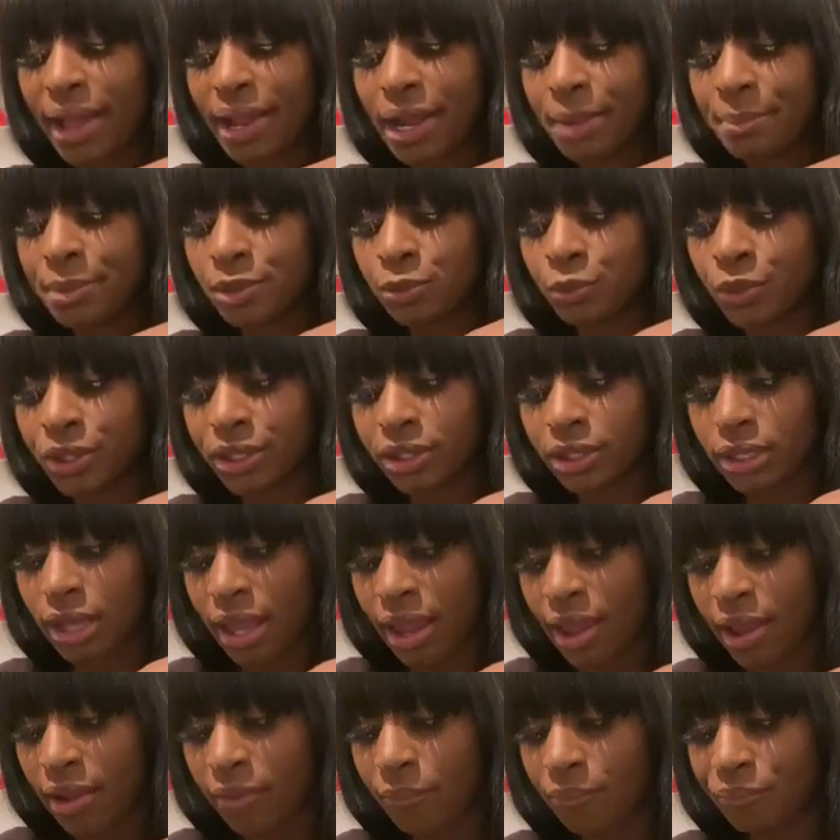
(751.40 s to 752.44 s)
been working
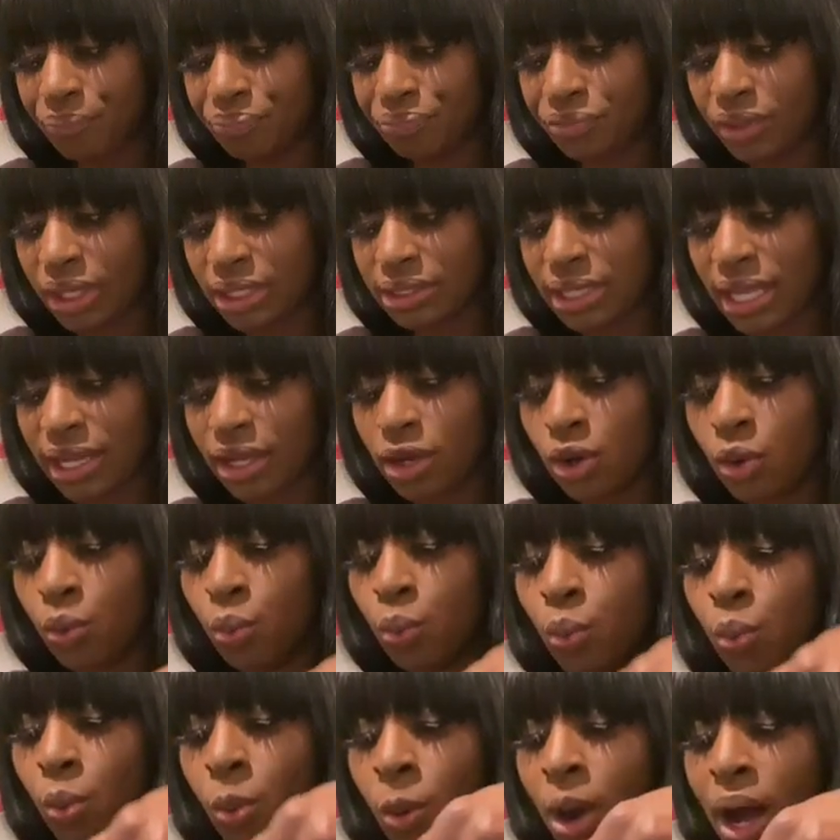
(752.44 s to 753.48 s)
at like a
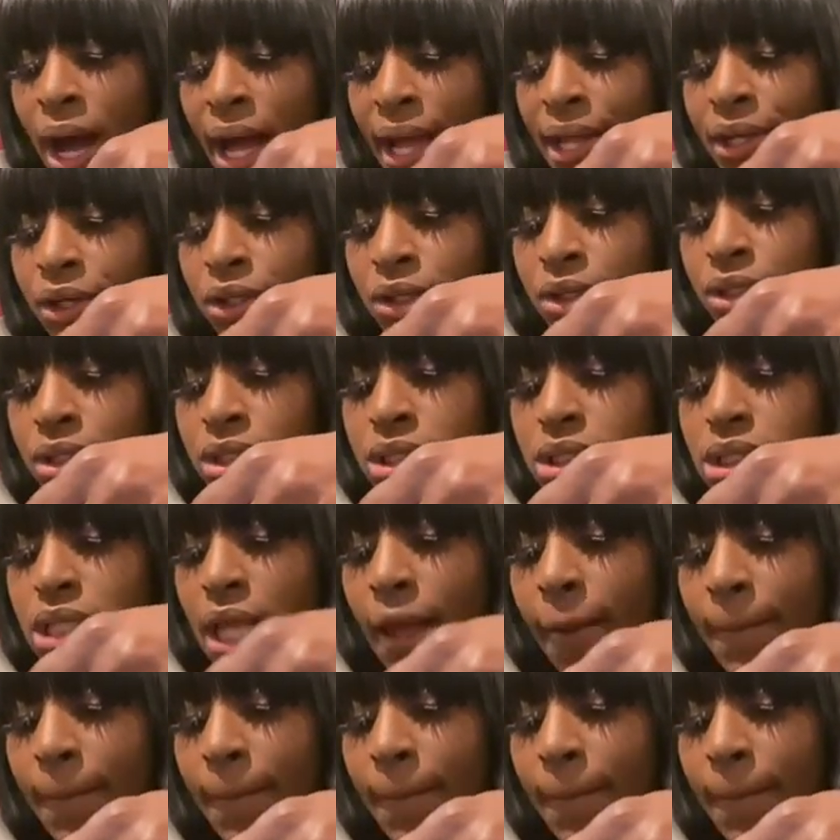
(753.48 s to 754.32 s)
wild